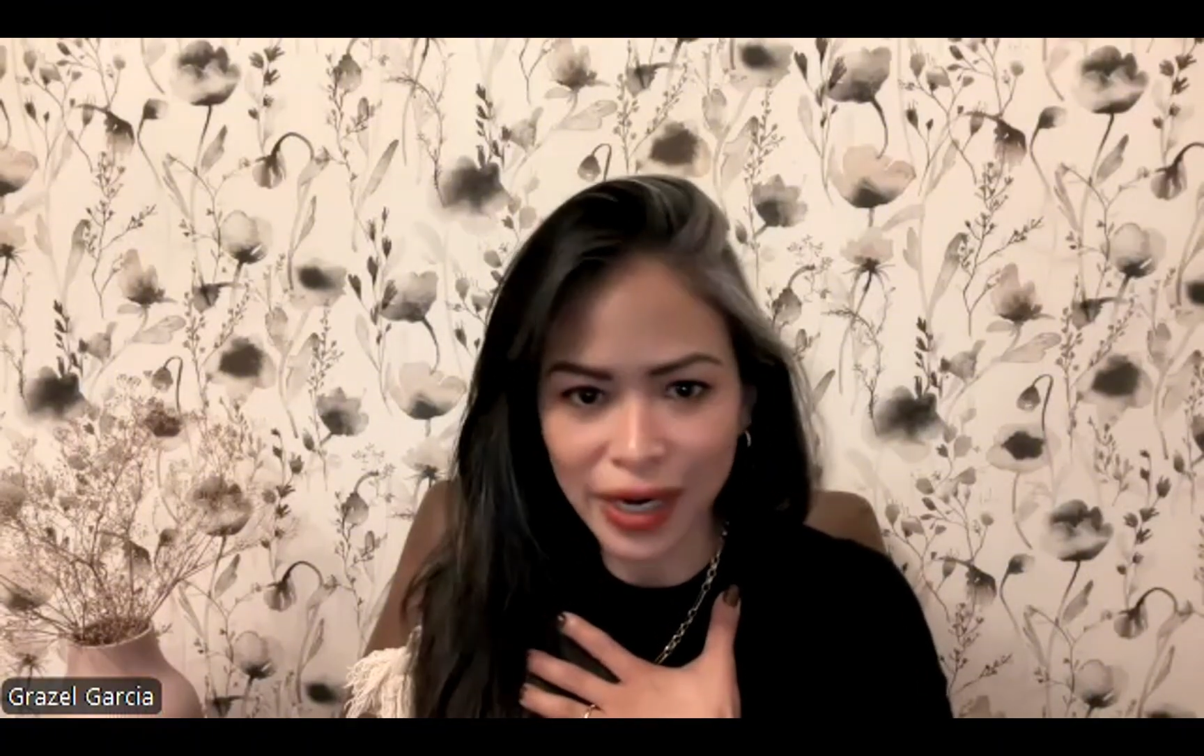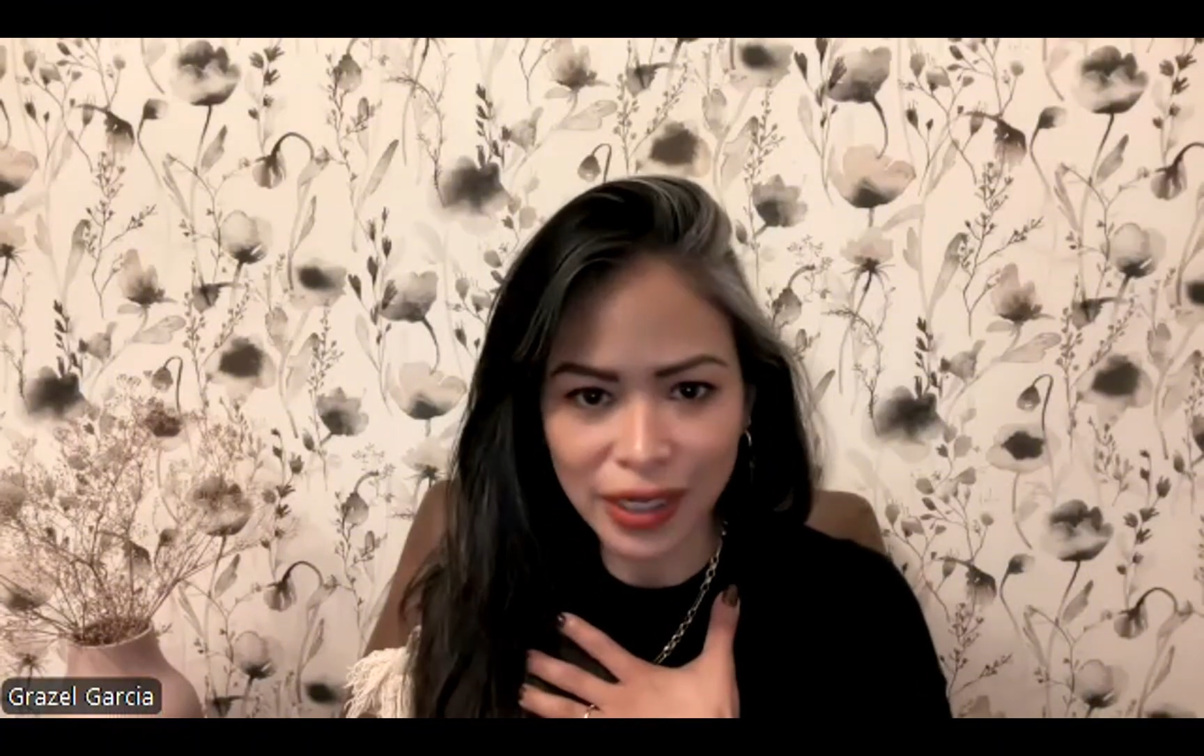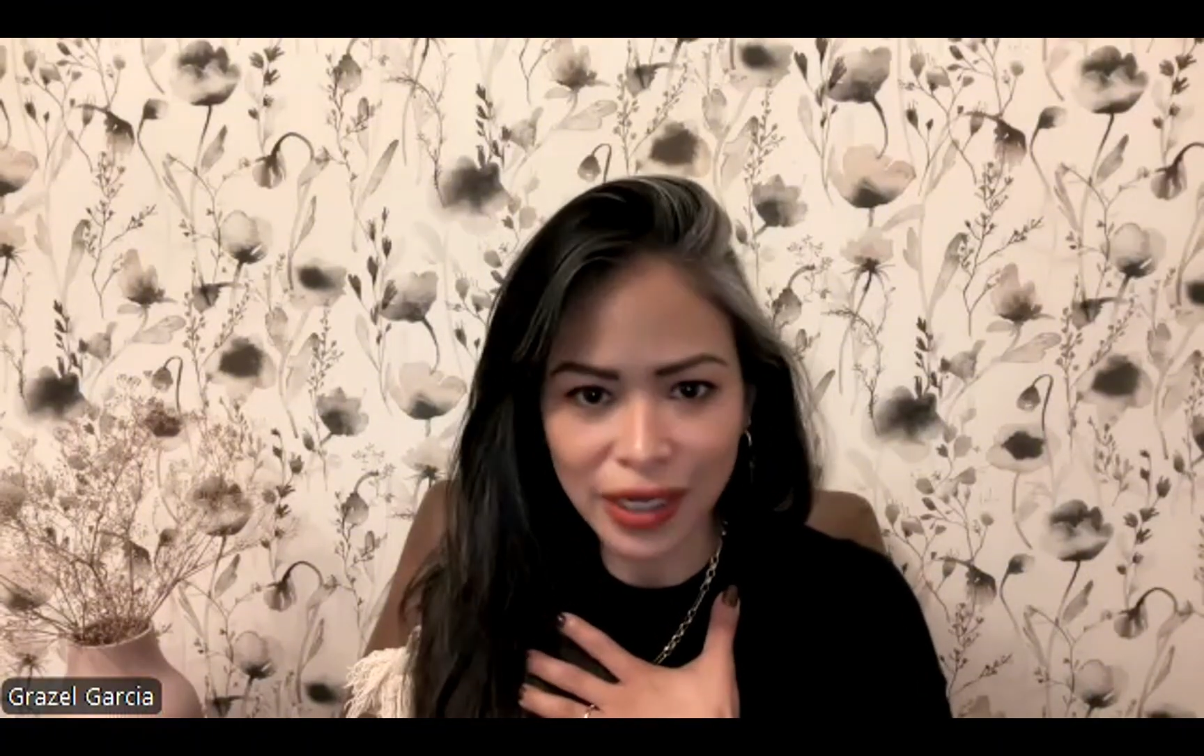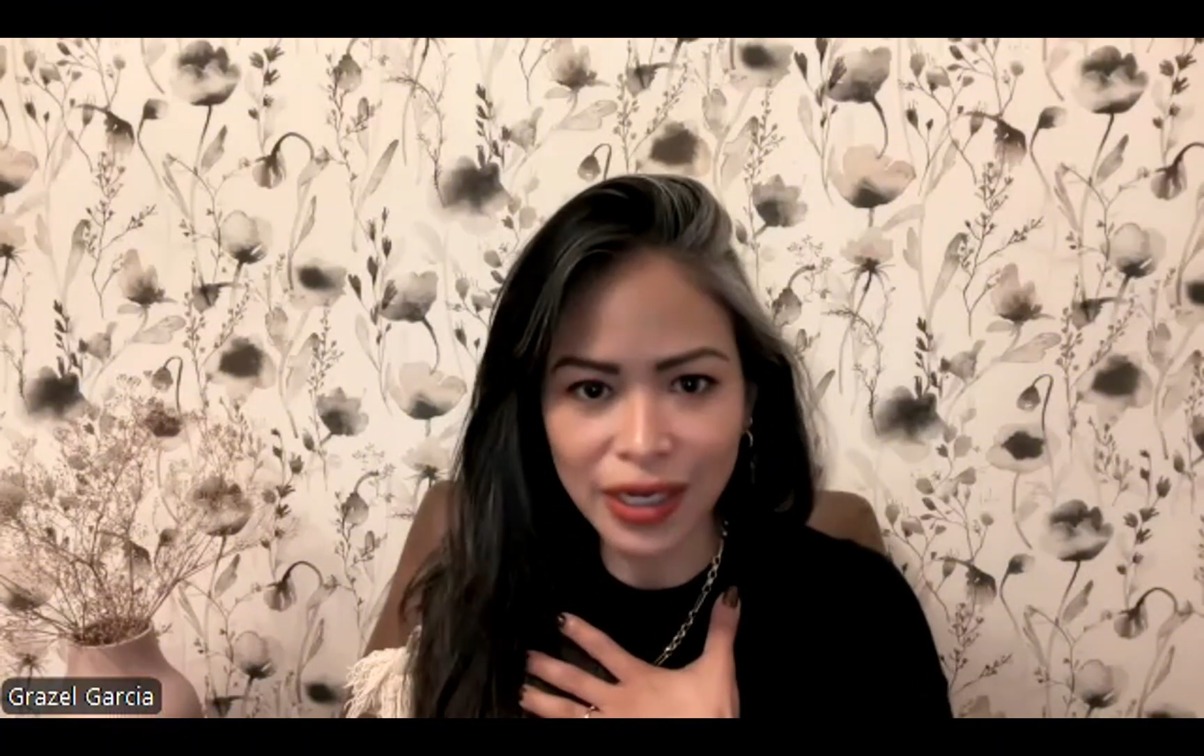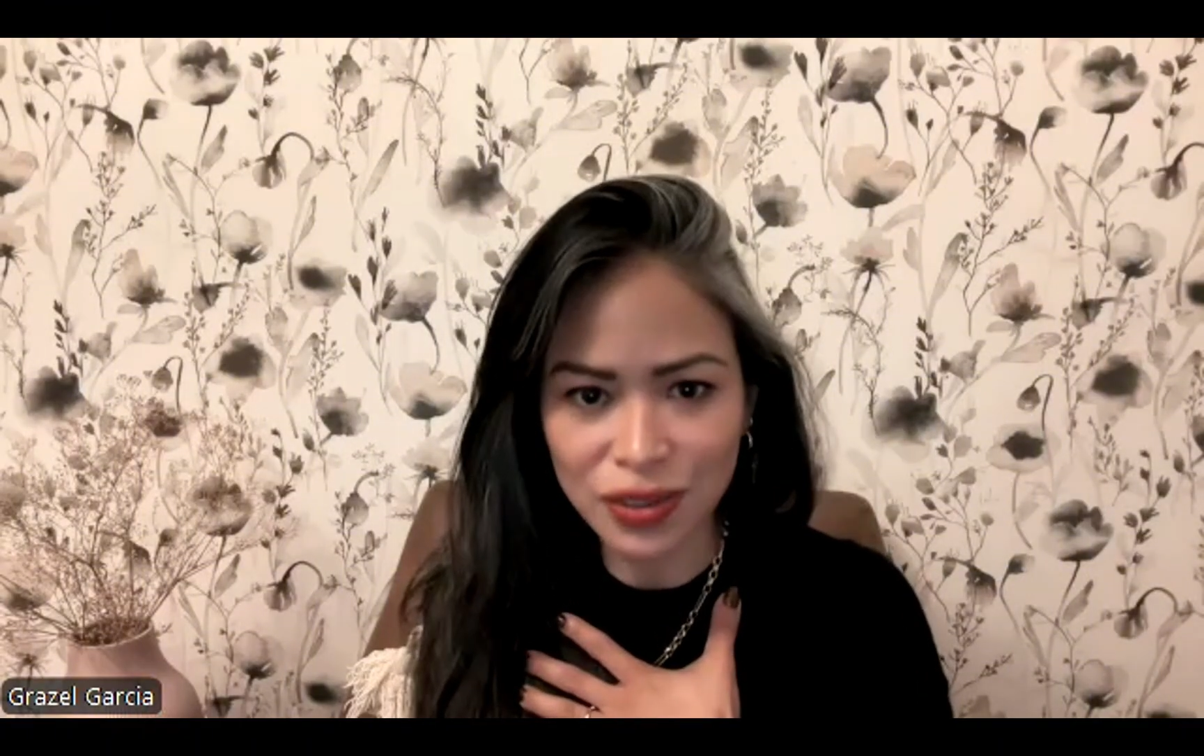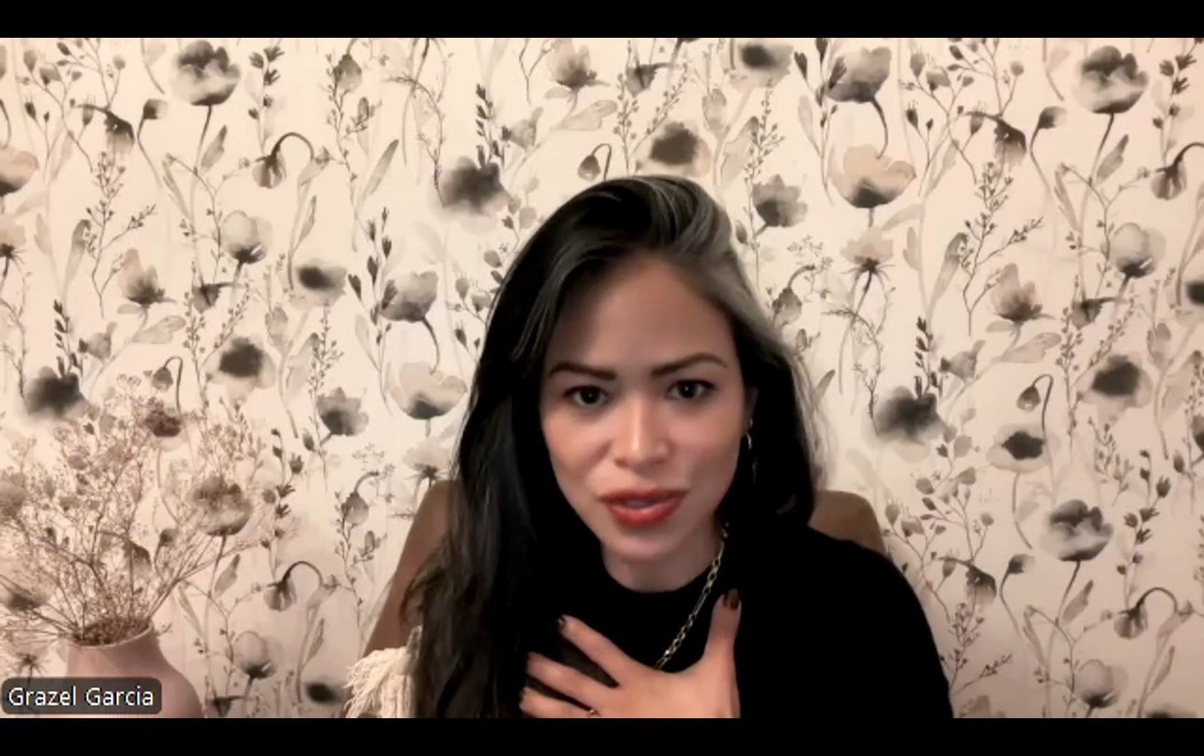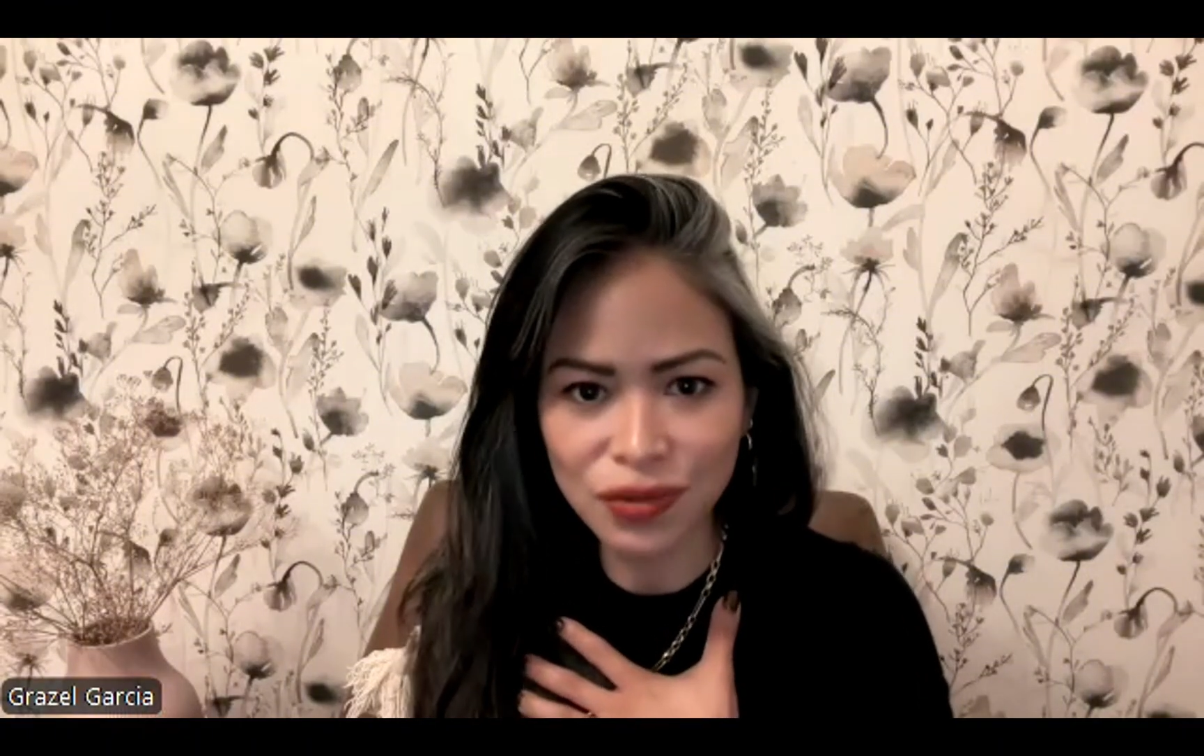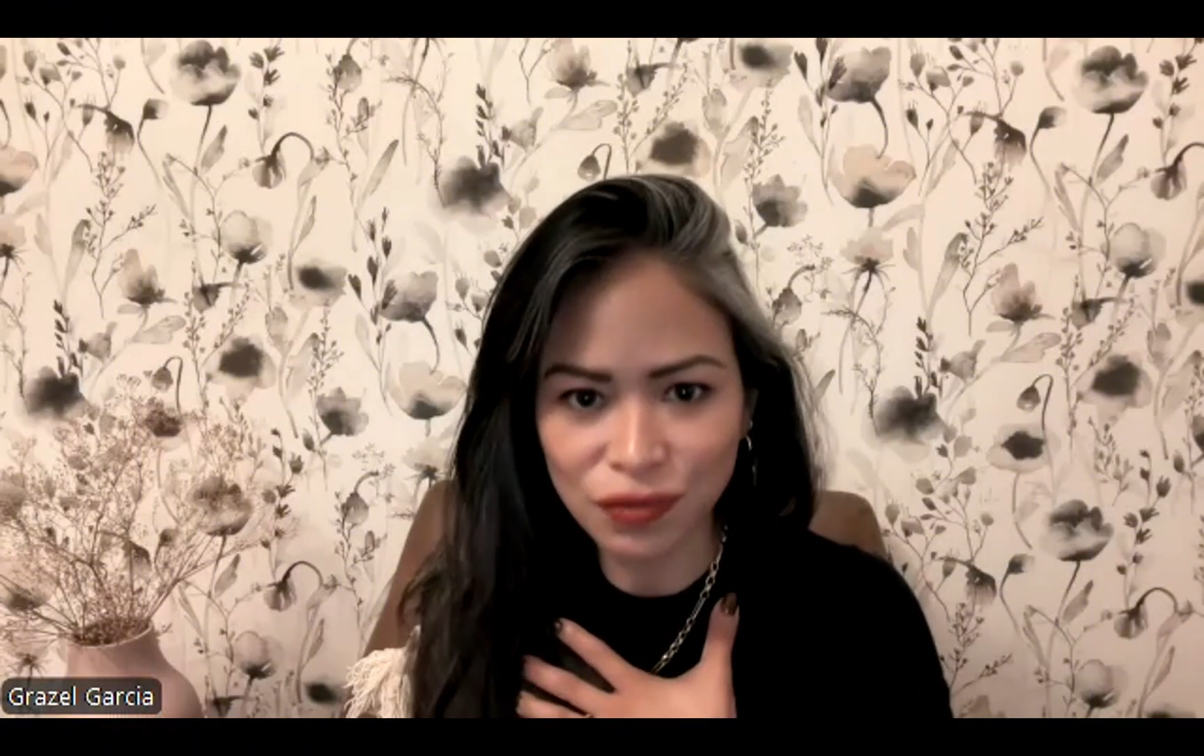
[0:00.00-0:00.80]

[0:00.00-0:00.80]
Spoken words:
can answer